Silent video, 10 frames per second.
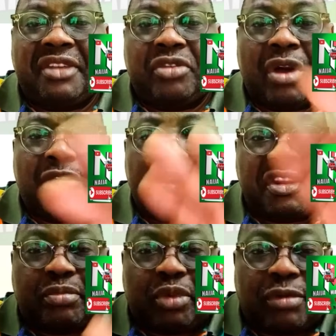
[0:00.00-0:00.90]
I don't have
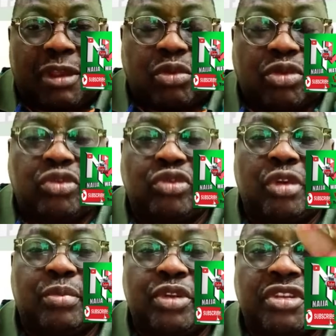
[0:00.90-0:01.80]
any problem with you
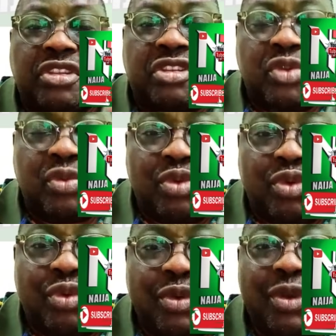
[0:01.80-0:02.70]
supporting Tinubu.